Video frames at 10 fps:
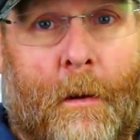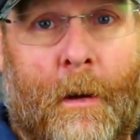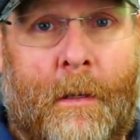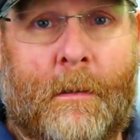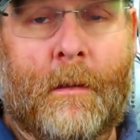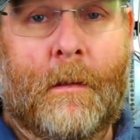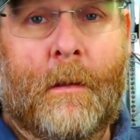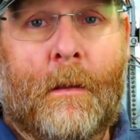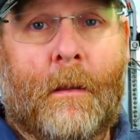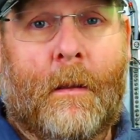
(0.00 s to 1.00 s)
all right?
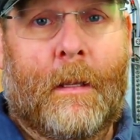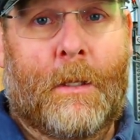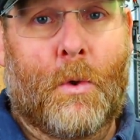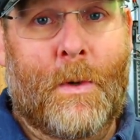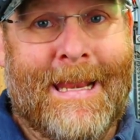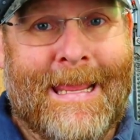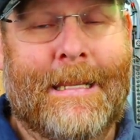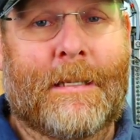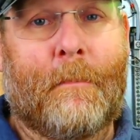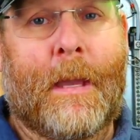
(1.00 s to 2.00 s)
You
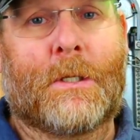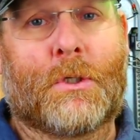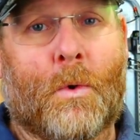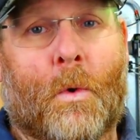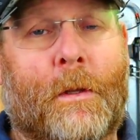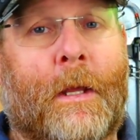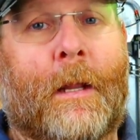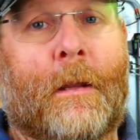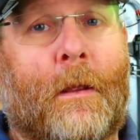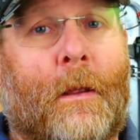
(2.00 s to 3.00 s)
need to make sure
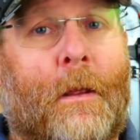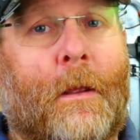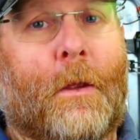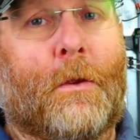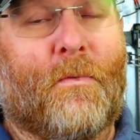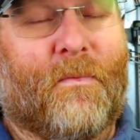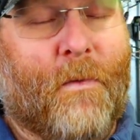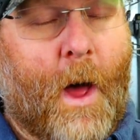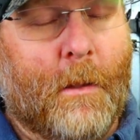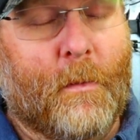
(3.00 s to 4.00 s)
that you
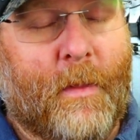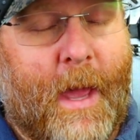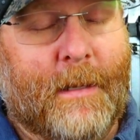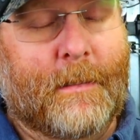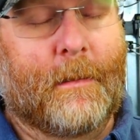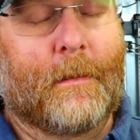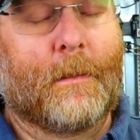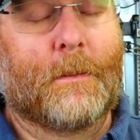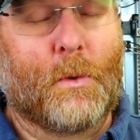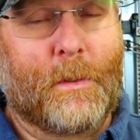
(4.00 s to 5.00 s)
follow that
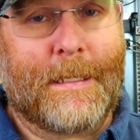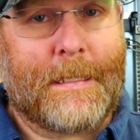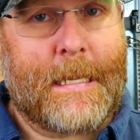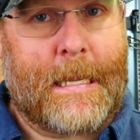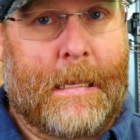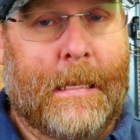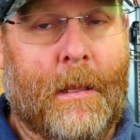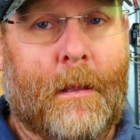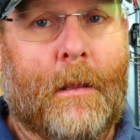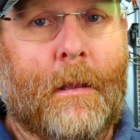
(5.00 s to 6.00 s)
to the T.
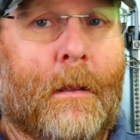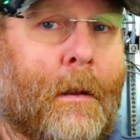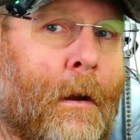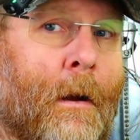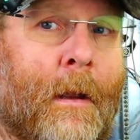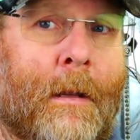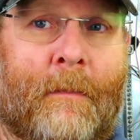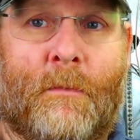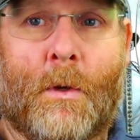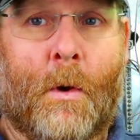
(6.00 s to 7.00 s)
All right,
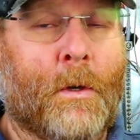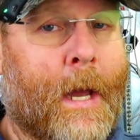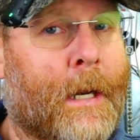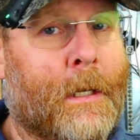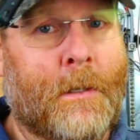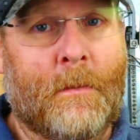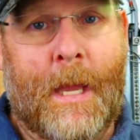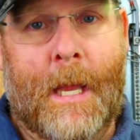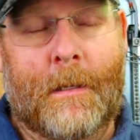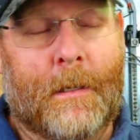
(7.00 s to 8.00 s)
if you don't know how to do
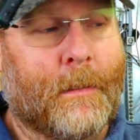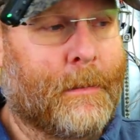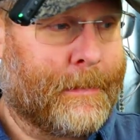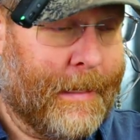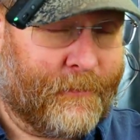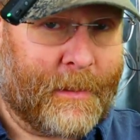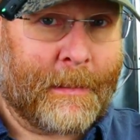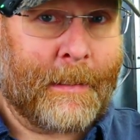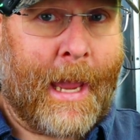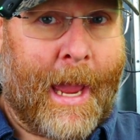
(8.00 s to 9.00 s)
that,
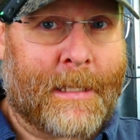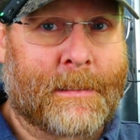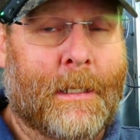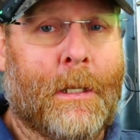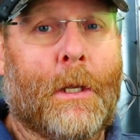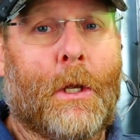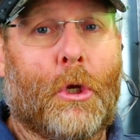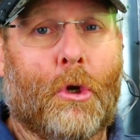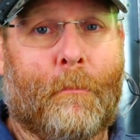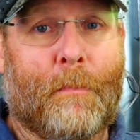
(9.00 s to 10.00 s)
definitely ask
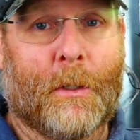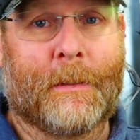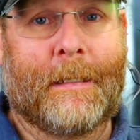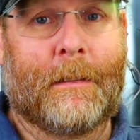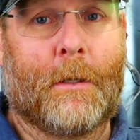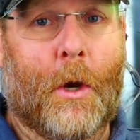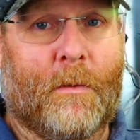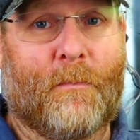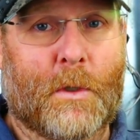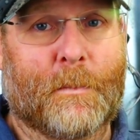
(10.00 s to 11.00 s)
your building code
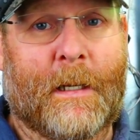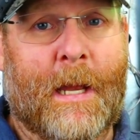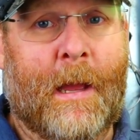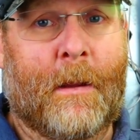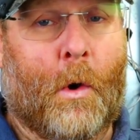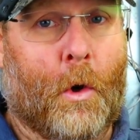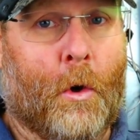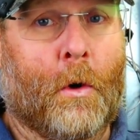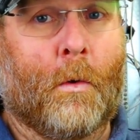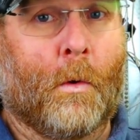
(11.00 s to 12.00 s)
enforcement guy or
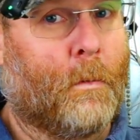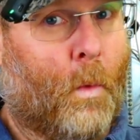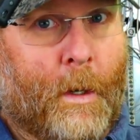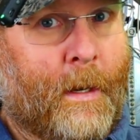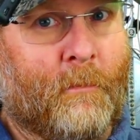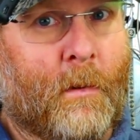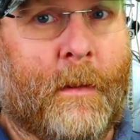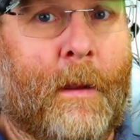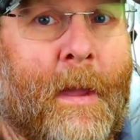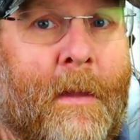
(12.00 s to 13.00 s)
girl or whatever
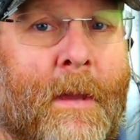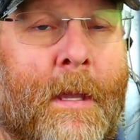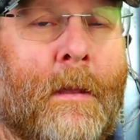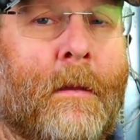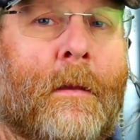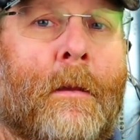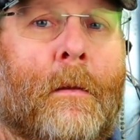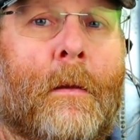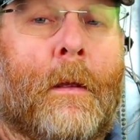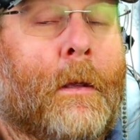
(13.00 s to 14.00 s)
they may be.
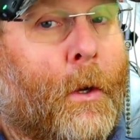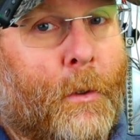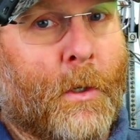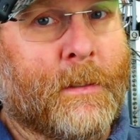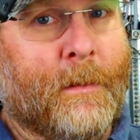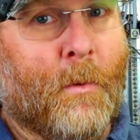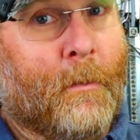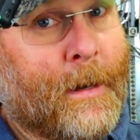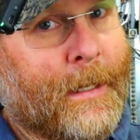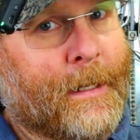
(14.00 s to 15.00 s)
Who knows anymore,
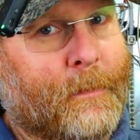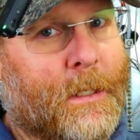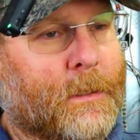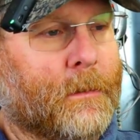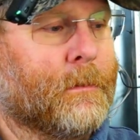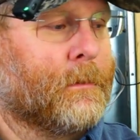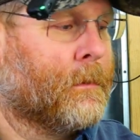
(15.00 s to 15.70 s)
right? Like I mentioned.